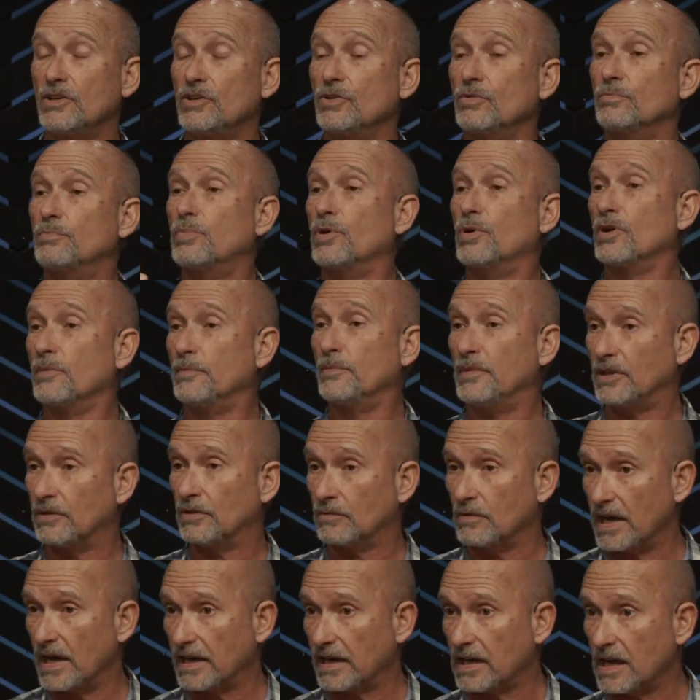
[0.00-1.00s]
you put them in the
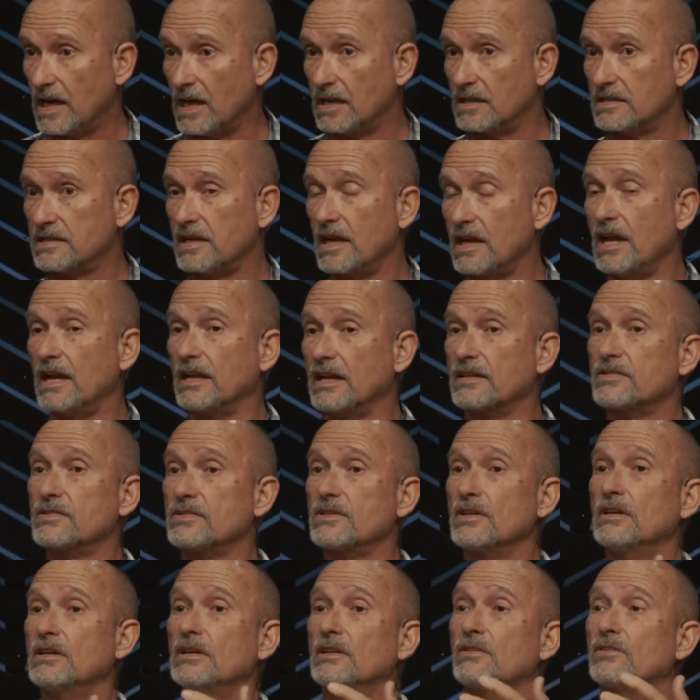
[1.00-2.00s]
right
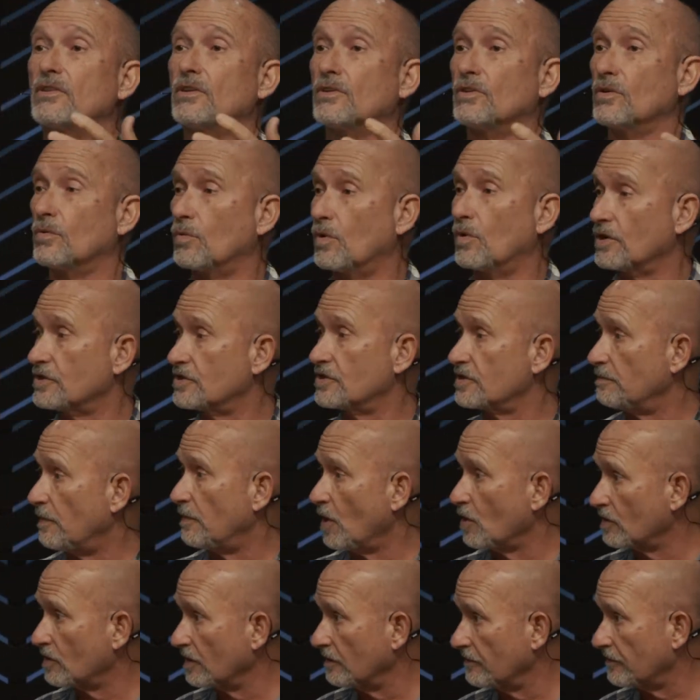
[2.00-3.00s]
context, though the word
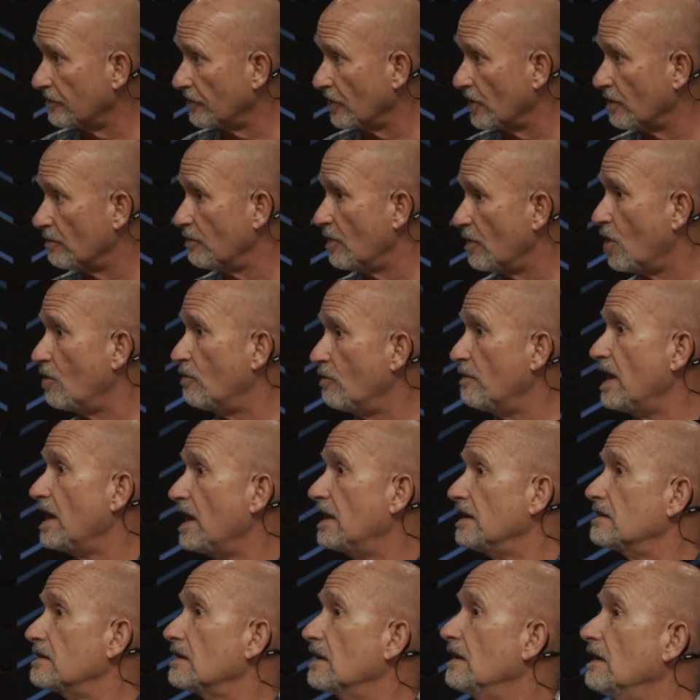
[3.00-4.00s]
spoken for the
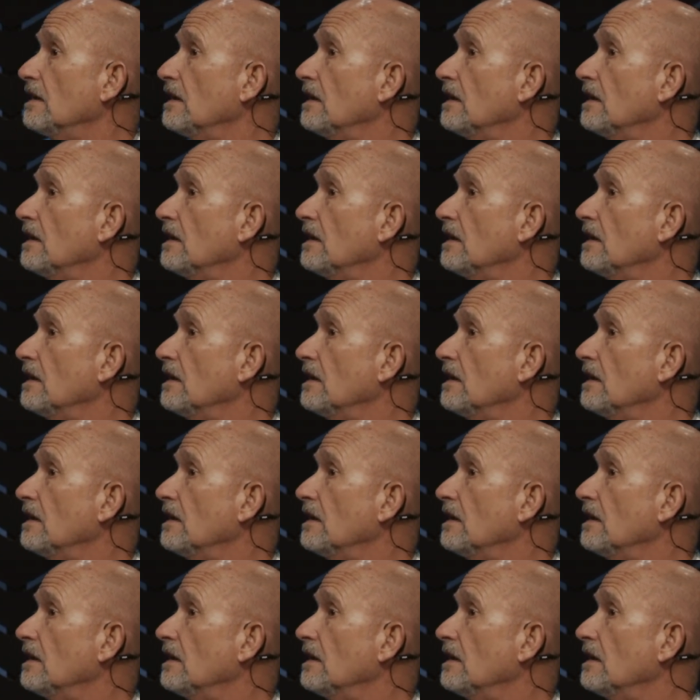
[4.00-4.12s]
moment,